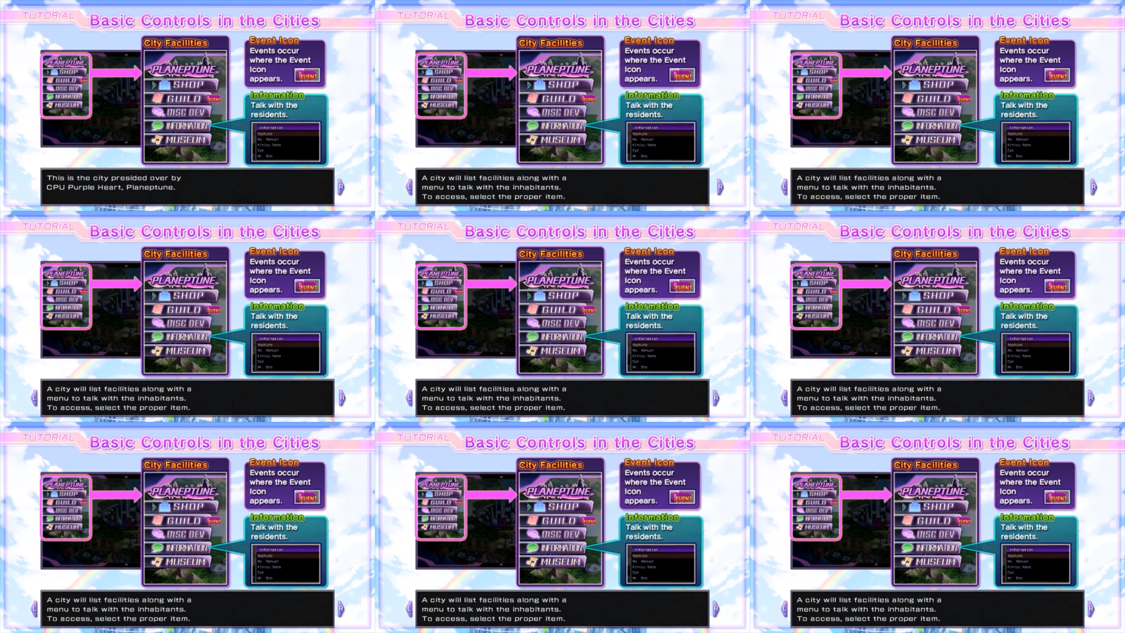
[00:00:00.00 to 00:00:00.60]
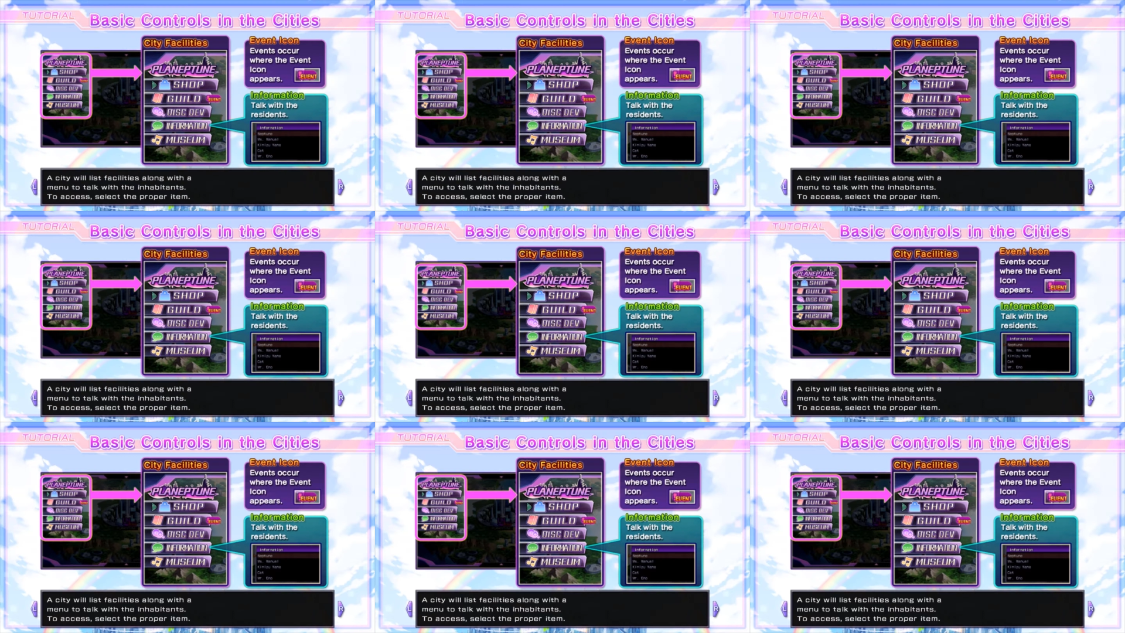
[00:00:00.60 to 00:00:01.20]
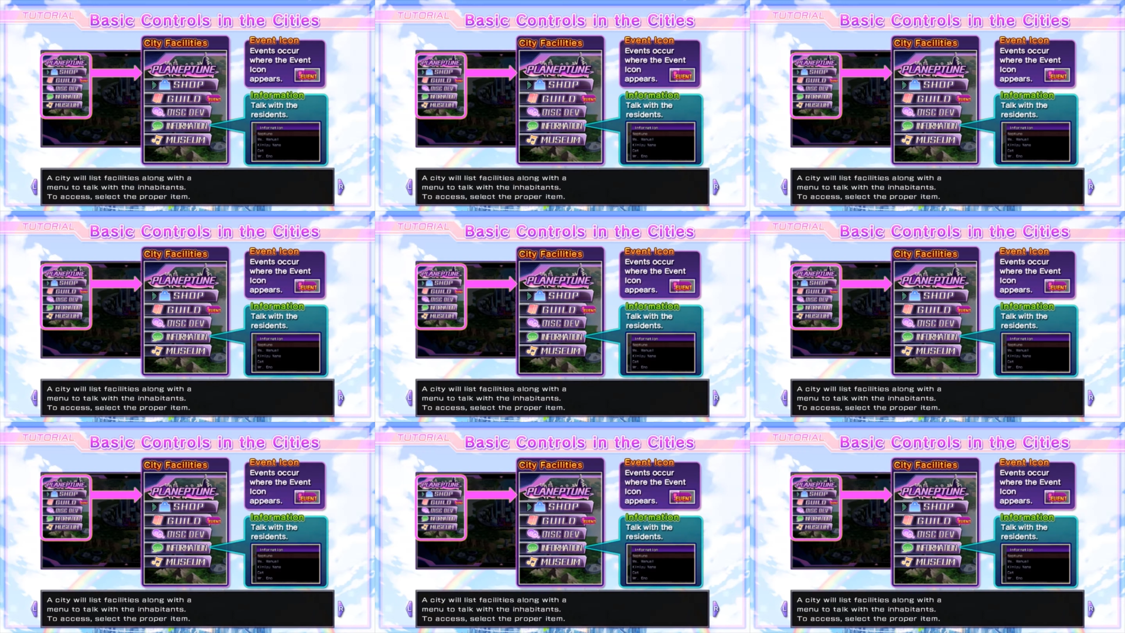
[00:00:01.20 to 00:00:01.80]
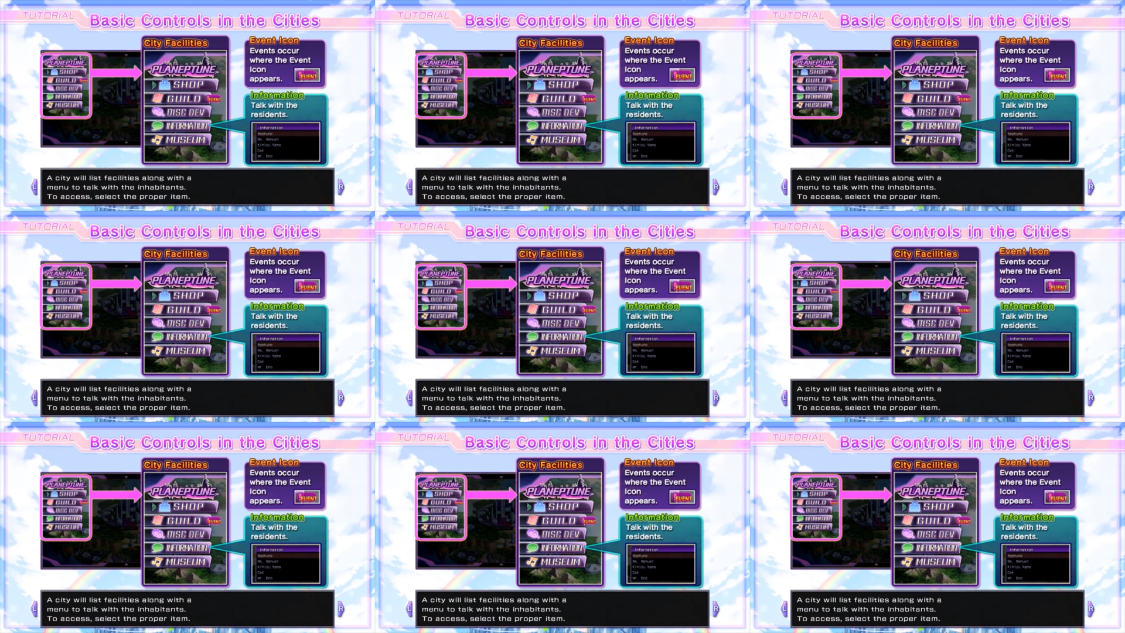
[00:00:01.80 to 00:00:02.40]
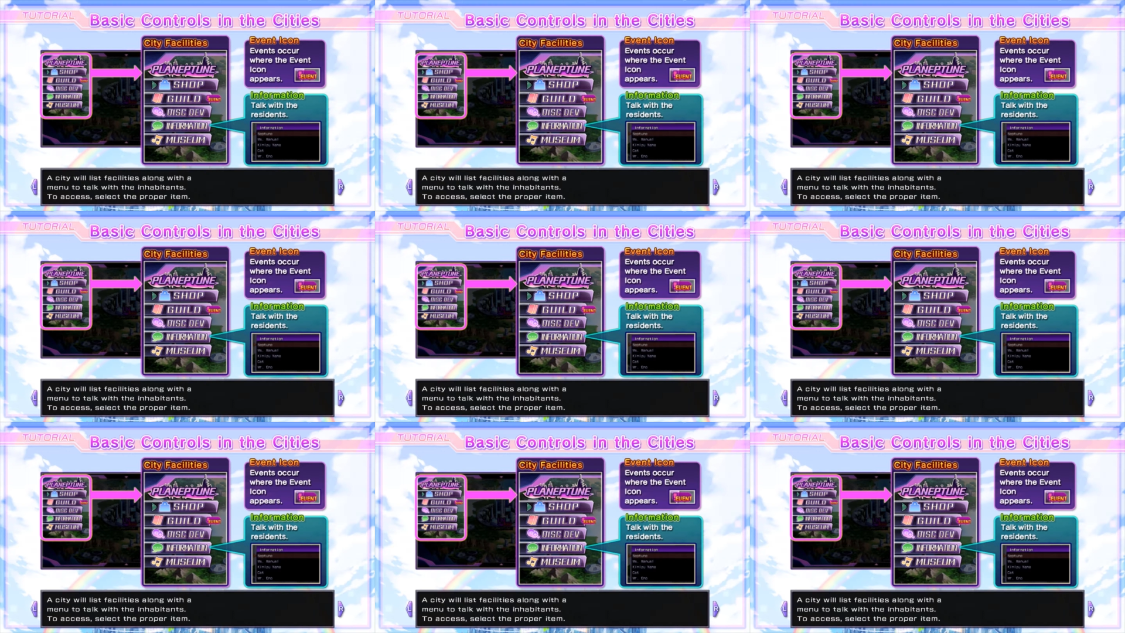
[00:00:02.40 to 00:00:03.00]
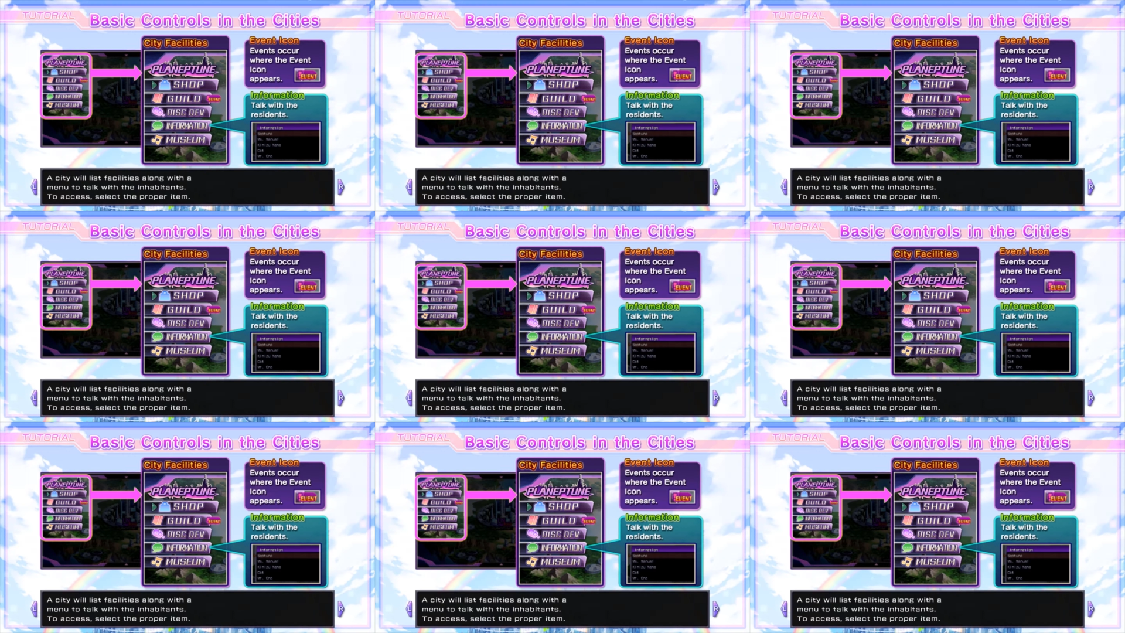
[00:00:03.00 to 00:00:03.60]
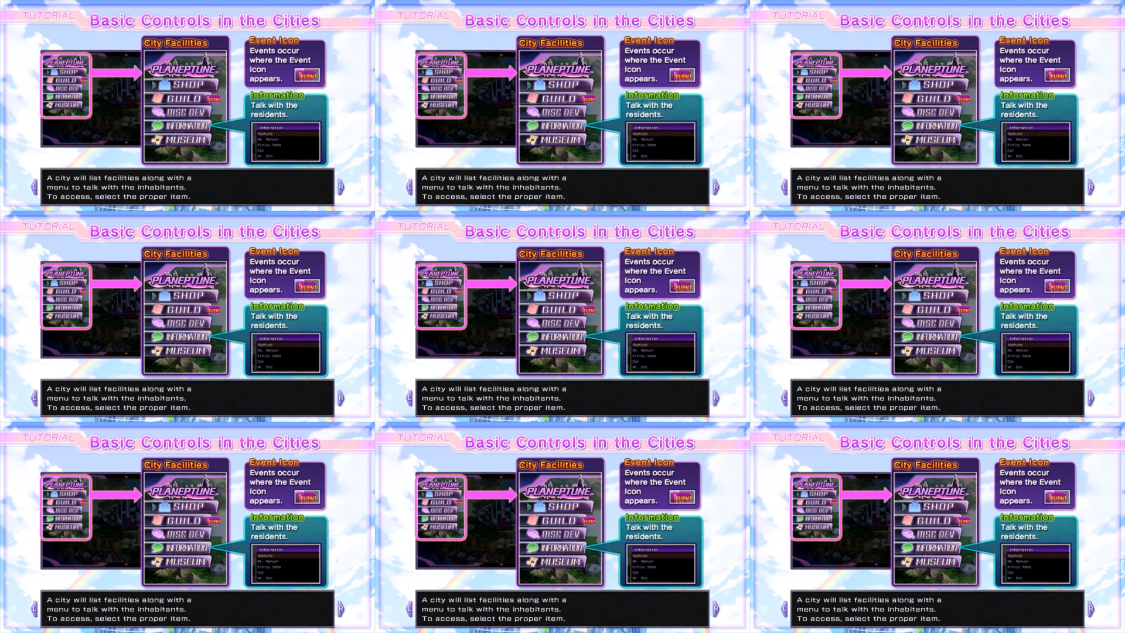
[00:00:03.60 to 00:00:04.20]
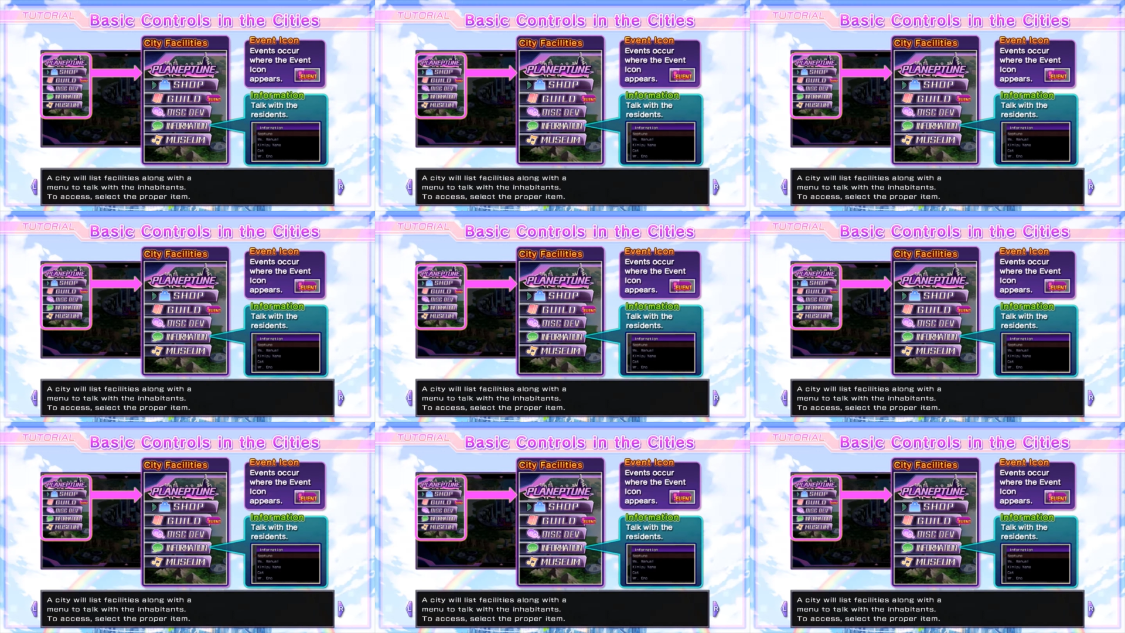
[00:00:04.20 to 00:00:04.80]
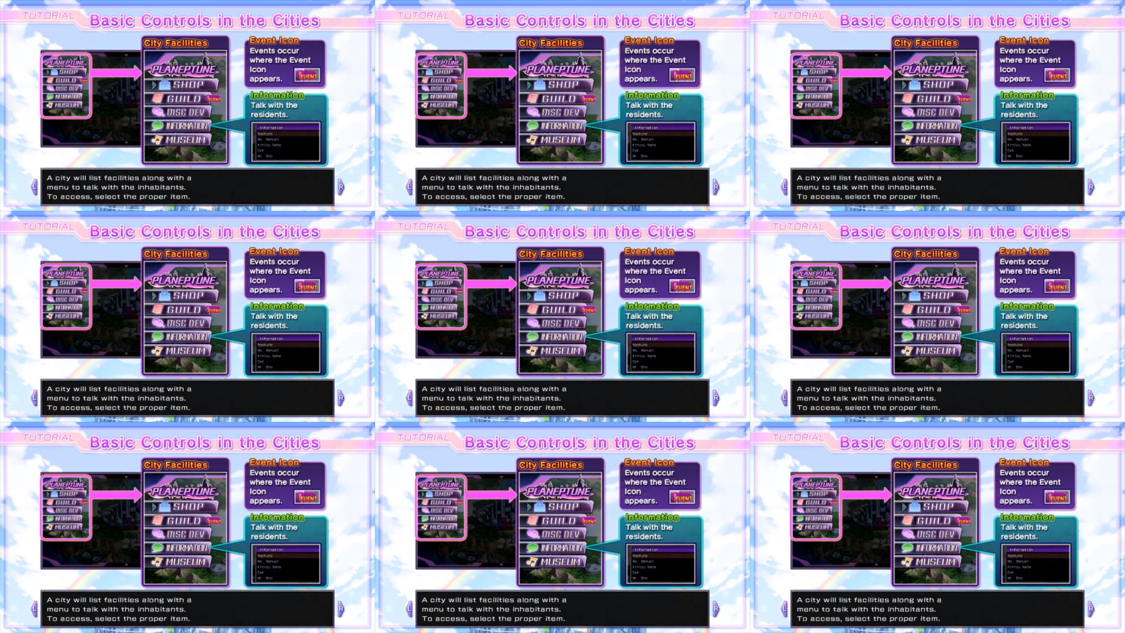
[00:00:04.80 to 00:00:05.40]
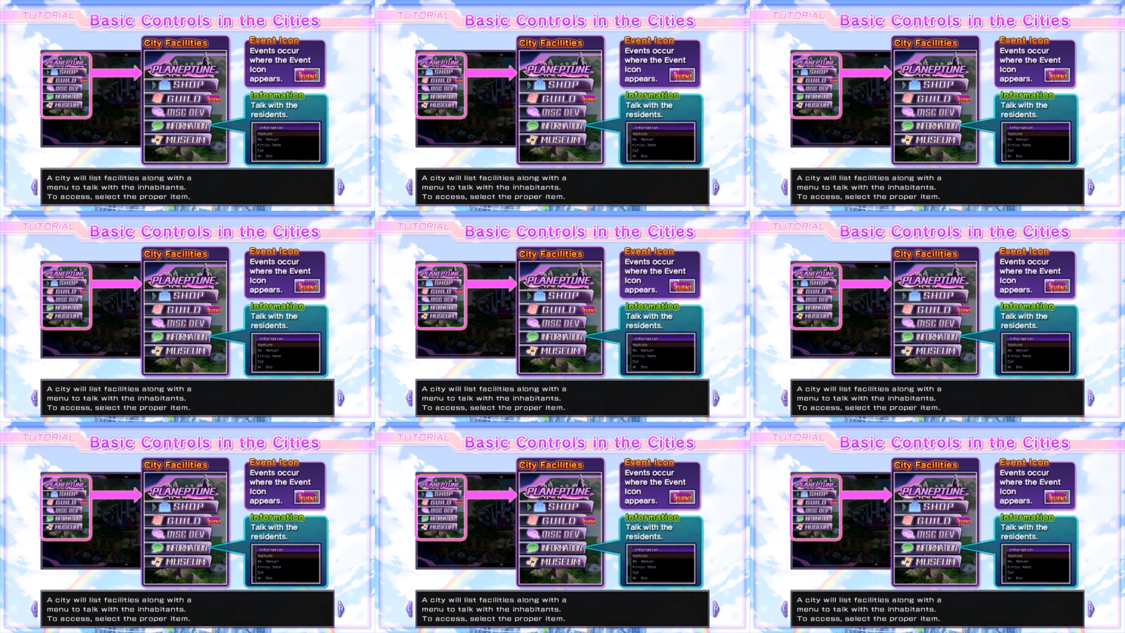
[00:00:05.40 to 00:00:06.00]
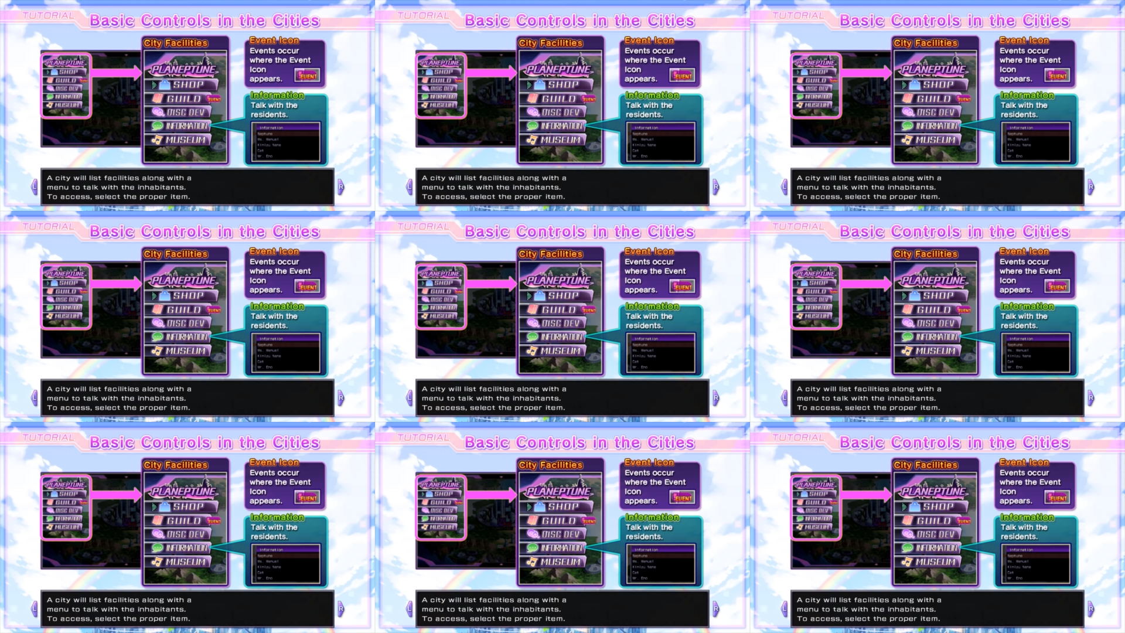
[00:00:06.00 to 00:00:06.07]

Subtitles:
Nobody's mouth can be seen.